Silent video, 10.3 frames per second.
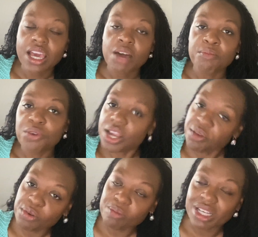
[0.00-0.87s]
More
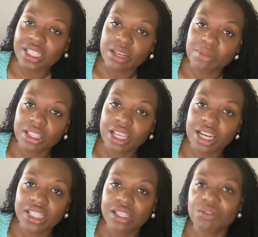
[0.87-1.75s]
information about that
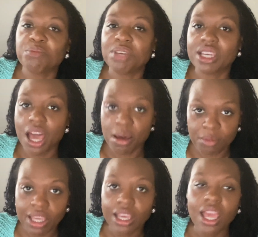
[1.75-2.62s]
is going to be
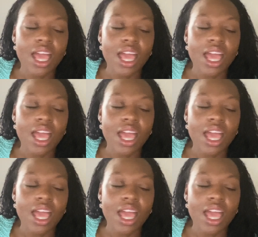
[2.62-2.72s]
coming,